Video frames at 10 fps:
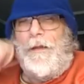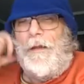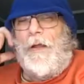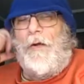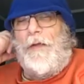
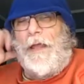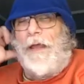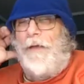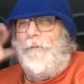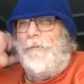Oh
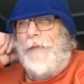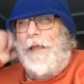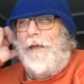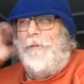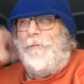yeah,
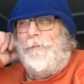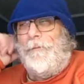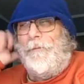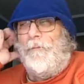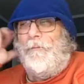yeah.
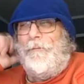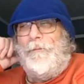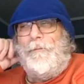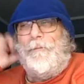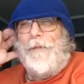
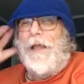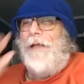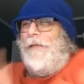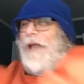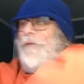
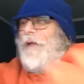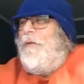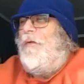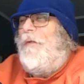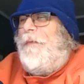That's why
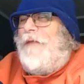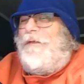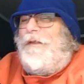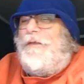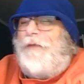when we
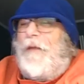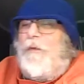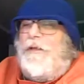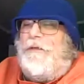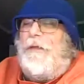mentioned this sub
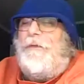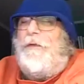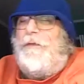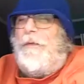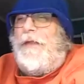when you sub
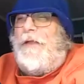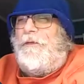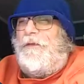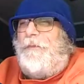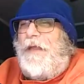to somebody
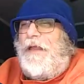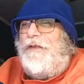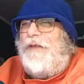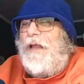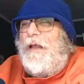else's
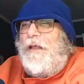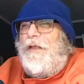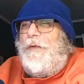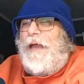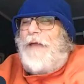page,
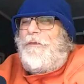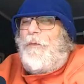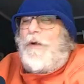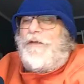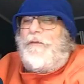you have to
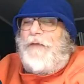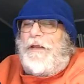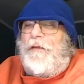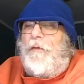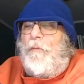watch a
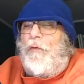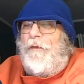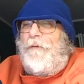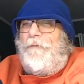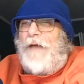video of more
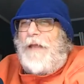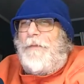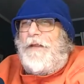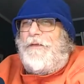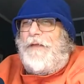than five
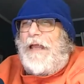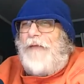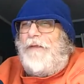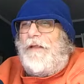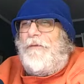minutes. You
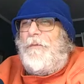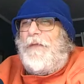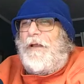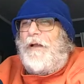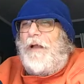have to leave
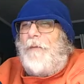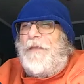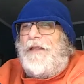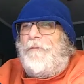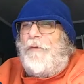a, a
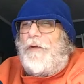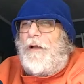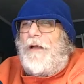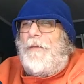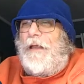meaningful
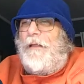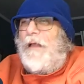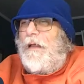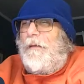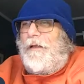comment
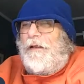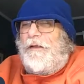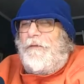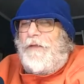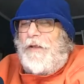
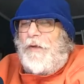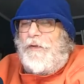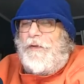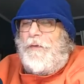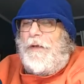because if you
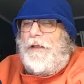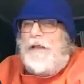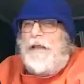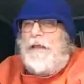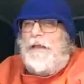don't do it,
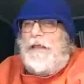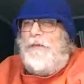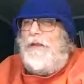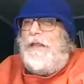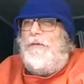
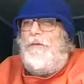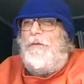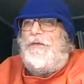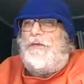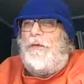even even
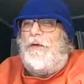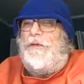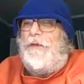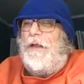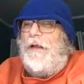with shorts,